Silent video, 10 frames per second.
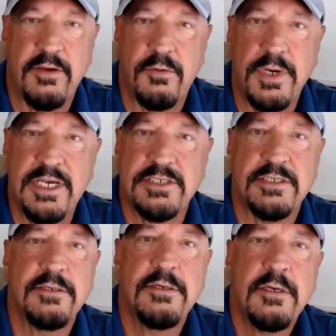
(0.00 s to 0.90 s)
And the
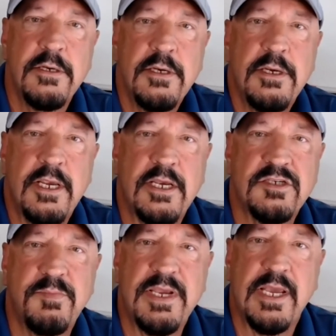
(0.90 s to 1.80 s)
reason
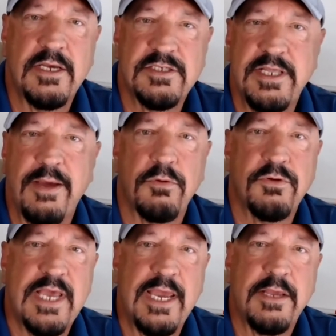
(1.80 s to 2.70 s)
is because they will
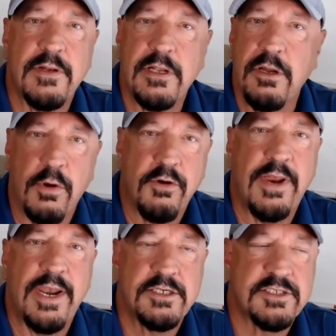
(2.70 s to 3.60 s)
take the lower credit.